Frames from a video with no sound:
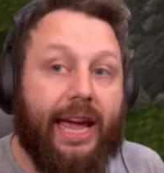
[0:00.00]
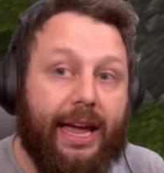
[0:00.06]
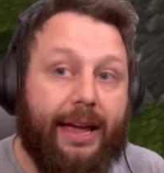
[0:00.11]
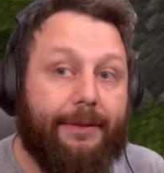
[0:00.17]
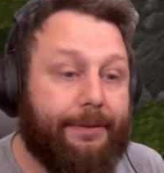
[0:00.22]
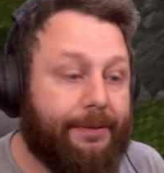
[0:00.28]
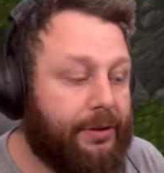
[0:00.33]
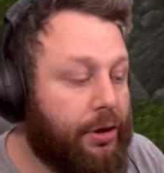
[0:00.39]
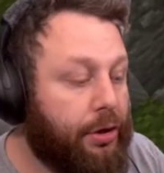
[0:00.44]

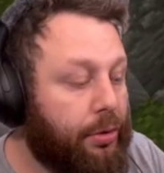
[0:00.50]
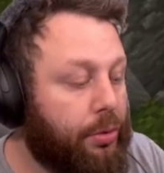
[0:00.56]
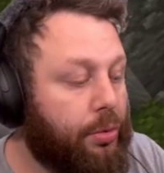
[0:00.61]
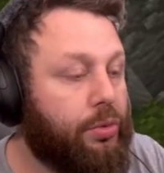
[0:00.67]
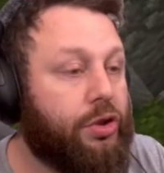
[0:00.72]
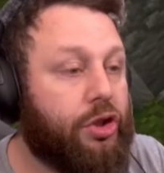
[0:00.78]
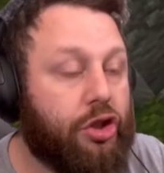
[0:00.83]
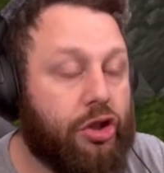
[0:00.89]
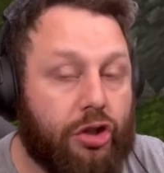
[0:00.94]
If
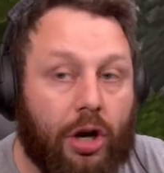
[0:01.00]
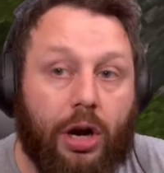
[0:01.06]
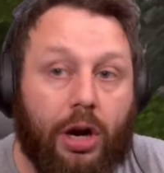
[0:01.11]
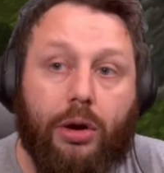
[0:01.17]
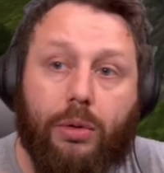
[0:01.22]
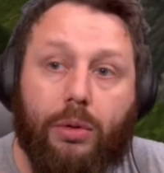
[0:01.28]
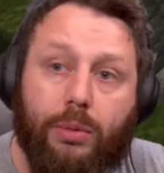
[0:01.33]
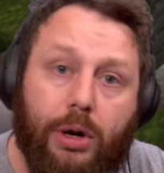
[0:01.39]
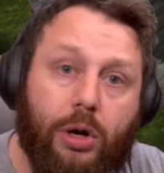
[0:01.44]
you
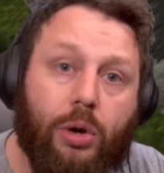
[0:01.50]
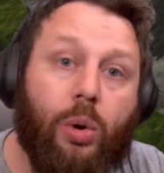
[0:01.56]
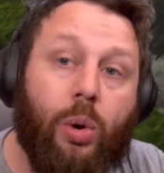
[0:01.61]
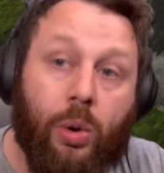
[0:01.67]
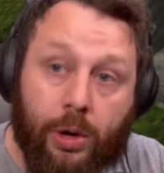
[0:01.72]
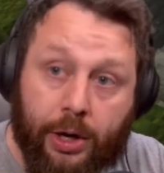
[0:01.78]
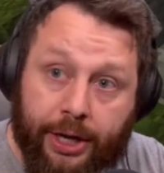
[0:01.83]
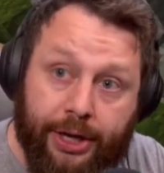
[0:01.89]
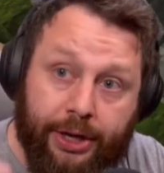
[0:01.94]
start
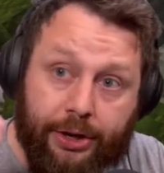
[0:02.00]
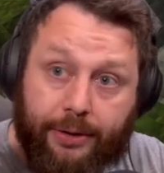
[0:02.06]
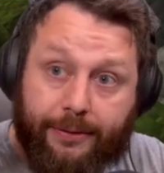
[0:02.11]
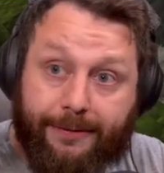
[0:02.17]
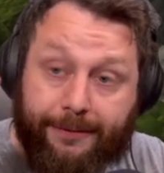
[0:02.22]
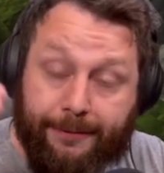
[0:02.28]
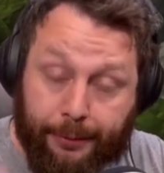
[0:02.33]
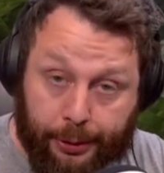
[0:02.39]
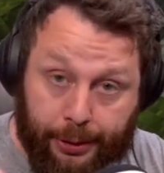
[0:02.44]
recording your
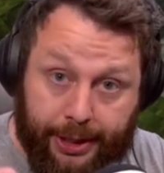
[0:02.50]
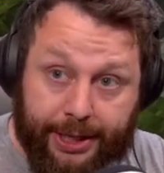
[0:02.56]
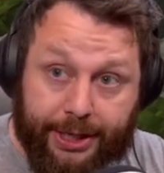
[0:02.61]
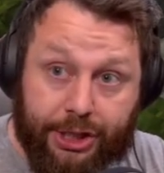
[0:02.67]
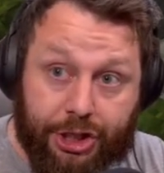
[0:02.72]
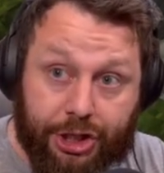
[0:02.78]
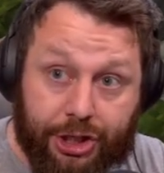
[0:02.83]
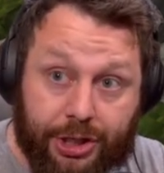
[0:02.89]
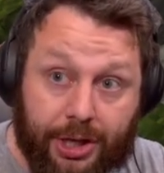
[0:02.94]

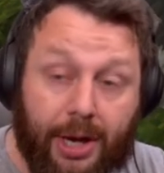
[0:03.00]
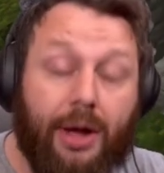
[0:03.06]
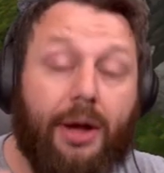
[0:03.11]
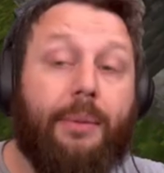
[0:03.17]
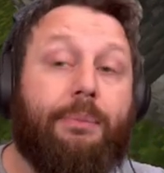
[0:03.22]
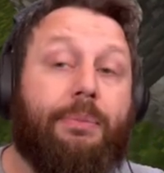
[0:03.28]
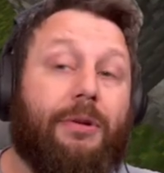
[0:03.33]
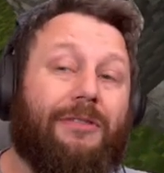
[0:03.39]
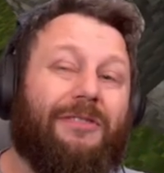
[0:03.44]
footage
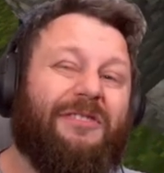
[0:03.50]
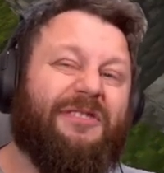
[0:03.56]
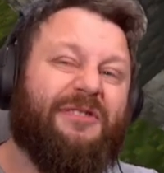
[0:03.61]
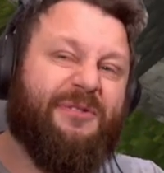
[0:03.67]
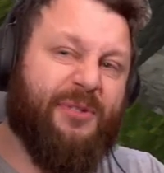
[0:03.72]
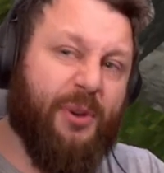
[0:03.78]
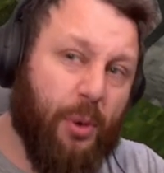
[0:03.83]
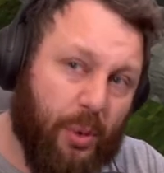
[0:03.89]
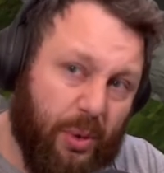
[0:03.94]

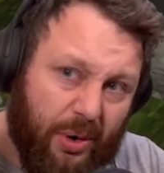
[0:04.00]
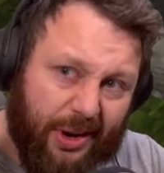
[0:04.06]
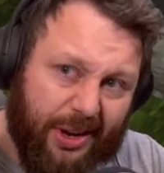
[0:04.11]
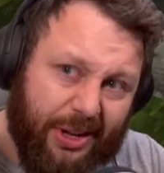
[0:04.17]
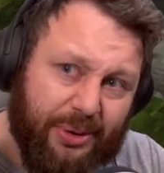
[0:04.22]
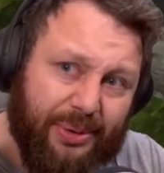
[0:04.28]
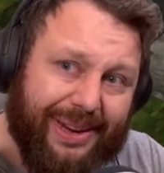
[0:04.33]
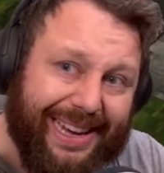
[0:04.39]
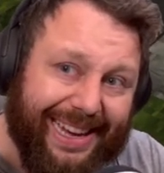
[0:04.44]
before
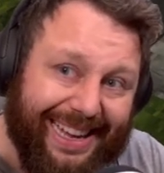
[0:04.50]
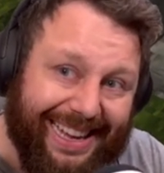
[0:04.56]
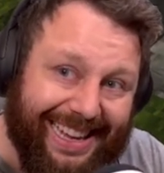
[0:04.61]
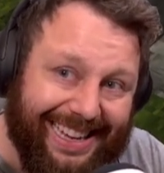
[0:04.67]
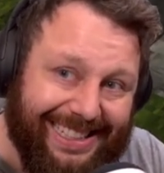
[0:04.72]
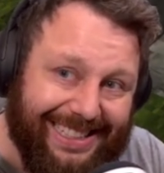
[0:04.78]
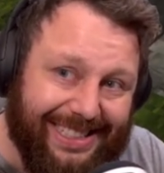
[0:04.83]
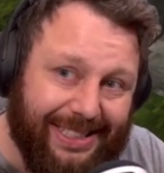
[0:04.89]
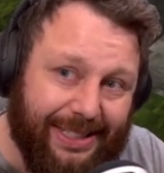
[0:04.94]
you get
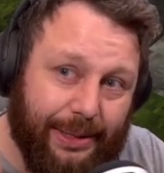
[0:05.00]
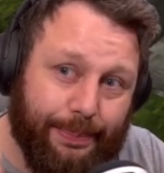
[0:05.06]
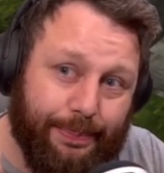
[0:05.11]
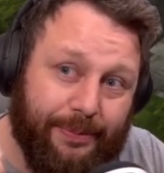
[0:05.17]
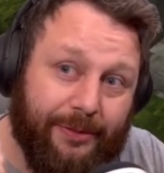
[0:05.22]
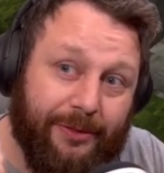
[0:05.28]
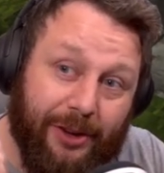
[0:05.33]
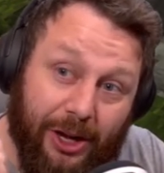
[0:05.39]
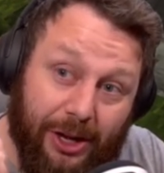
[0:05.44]
into the
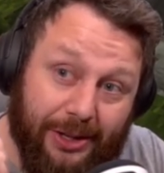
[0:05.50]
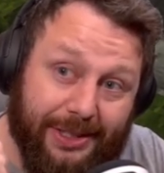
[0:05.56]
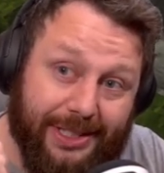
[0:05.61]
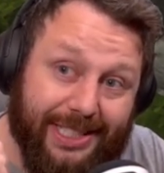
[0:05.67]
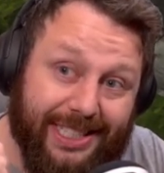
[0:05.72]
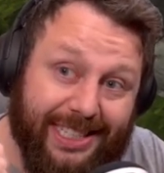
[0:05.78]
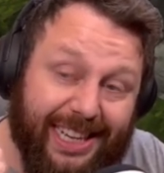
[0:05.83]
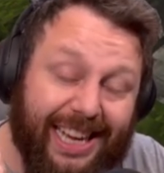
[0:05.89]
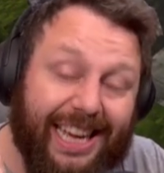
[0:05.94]

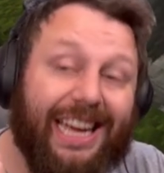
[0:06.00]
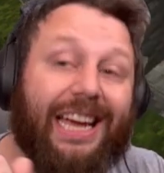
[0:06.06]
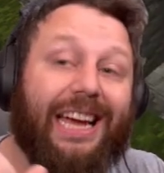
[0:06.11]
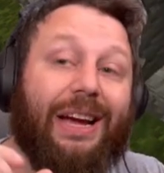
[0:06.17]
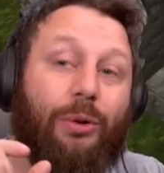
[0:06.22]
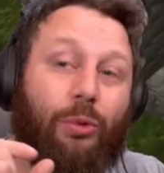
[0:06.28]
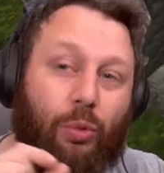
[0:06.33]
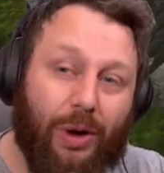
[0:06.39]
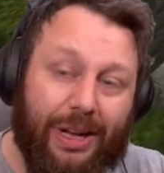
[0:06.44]
vault,
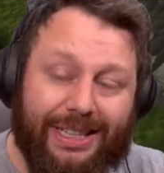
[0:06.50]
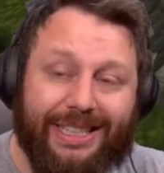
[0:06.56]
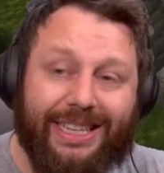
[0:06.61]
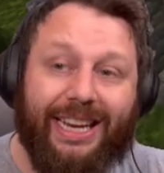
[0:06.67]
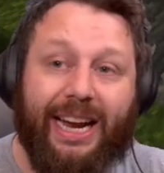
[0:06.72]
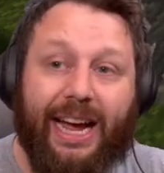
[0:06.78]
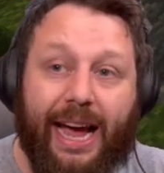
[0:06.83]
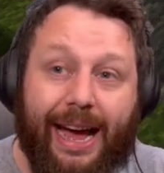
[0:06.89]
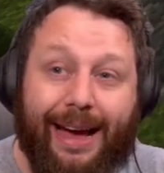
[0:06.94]
what's
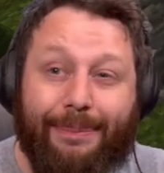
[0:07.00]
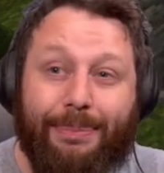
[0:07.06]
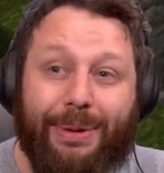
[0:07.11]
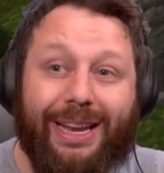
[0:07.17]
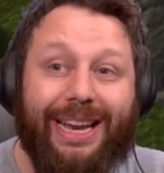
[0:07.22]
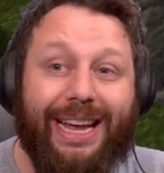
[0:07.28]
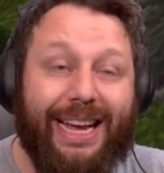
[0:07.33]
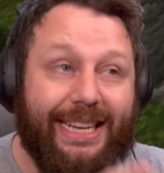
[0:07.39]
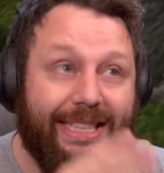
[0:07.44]
gonna
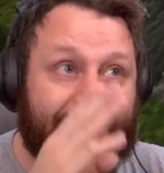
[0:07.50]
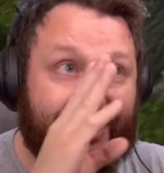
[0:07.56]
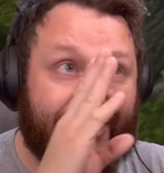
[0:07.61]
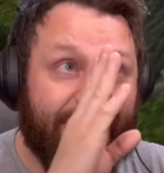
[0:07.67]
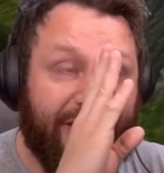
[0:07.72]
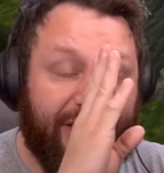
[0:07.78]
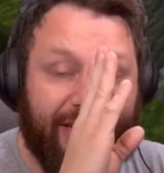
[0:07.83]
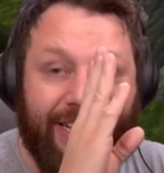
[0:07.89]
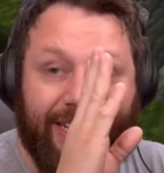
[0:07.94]
happen is it's
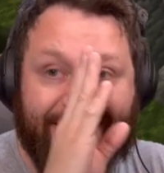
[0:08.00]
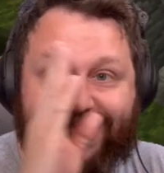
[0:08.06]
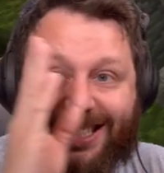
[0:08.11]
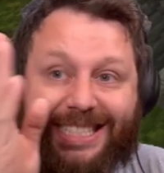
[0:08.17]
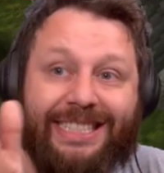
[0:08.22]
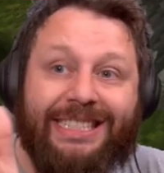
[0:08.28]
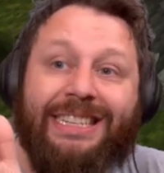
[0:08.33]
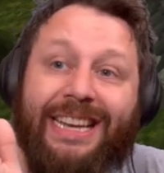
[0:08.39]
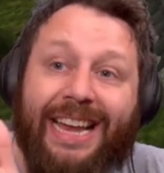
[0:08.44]
gonna
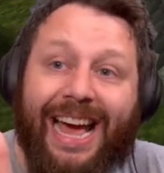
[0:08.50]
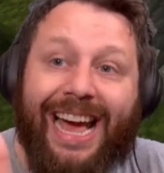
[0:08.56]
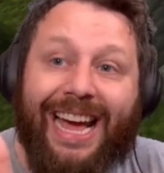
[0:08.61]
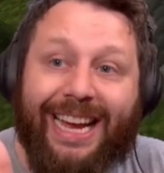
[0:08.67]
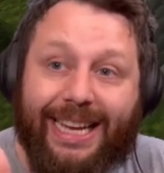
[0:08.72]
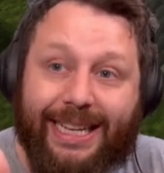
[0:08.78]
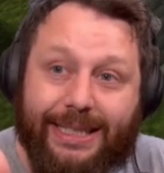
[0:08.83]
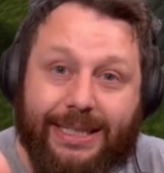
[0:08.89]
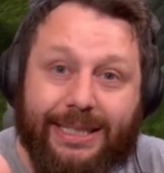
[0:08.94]

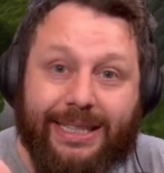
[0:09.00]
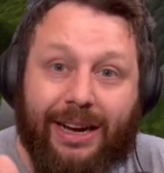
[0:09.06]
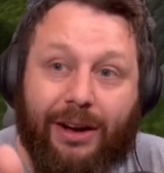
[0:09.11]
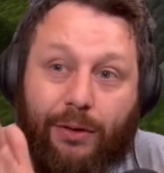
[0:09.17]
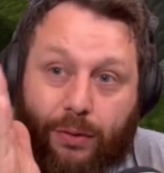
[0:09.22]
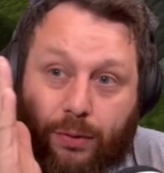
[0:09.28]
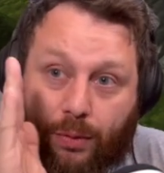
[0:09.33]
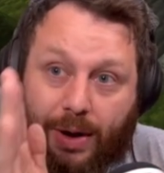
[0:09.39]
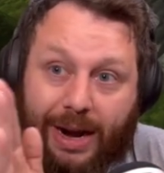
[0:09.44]
snag
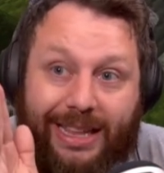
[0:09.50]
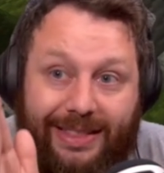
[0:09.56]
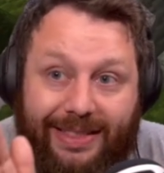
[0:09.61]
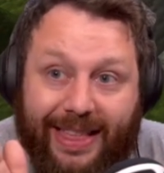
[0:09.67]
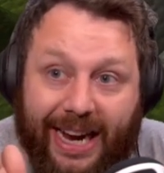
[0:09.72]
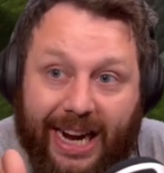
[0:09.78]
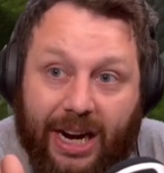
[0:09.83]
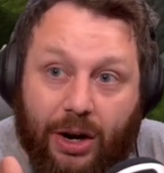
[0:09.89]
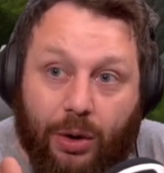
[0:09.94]
itself right
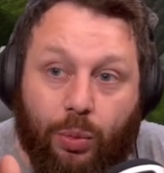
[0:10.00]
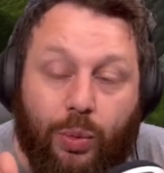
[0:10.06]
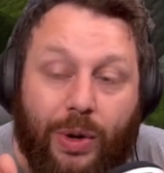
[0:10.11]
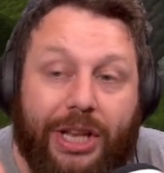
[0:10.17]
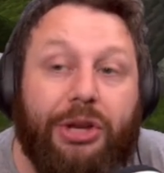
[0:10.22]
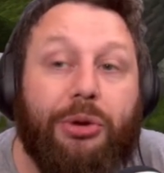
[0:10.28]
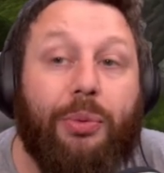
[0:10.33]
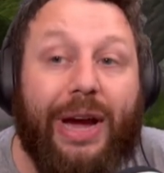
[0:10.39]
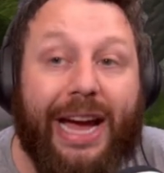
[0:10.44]
there
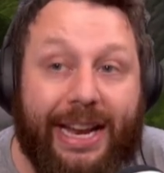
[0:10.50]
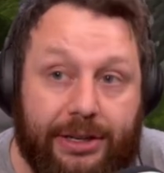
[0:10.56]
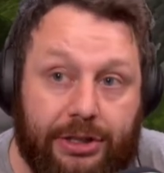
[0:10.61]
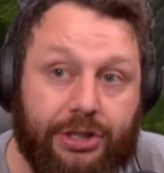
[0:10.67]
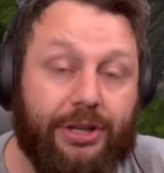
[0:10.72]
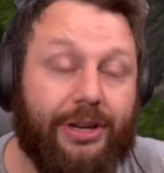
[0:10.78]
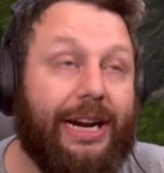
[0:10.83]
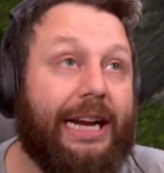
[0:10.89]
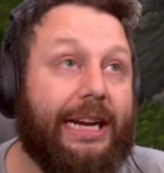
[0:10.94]
when you
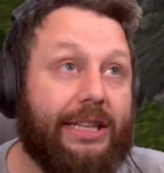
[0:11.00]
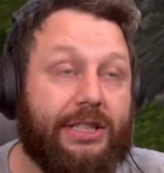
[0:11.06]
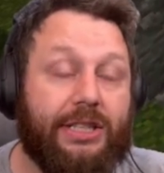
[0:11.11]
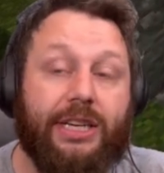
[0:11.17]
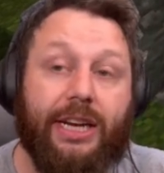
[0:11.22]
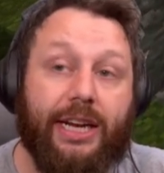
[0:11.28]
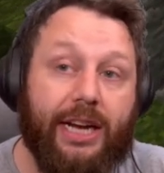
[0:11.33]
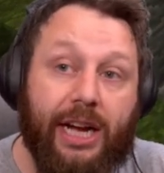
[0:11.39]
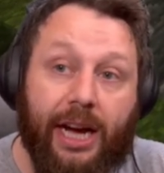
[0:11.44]
enter, and it's
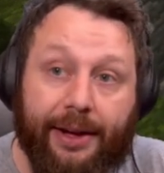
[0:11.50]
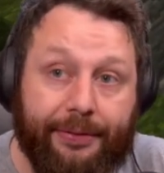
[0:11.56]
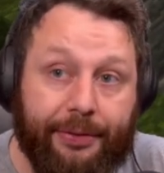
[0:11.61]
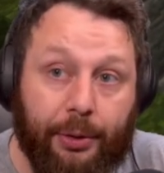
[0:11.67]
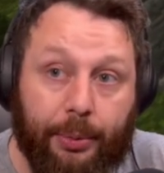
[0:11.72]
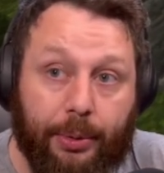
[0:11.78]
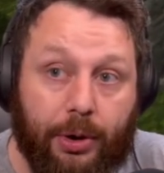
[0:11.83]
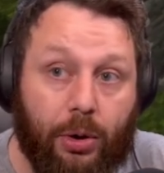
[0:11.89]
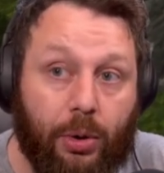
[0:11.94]
gonna cut the
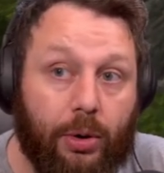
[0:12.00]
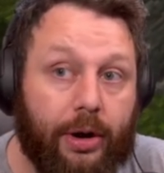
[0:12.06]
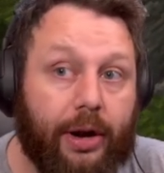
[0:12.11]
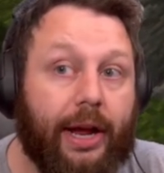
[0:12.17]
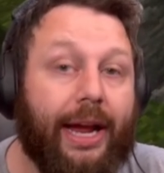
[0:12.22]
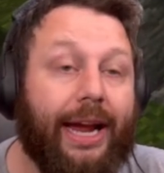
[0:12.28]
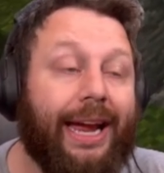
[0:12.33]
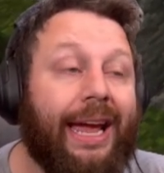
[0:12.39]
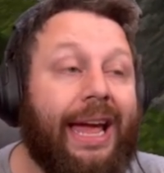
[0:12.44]

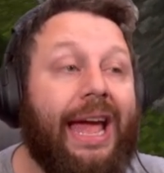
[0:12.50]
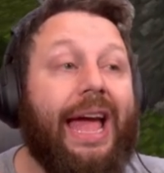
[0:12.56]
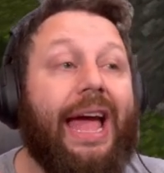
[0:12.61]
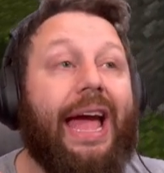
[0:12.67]
recording,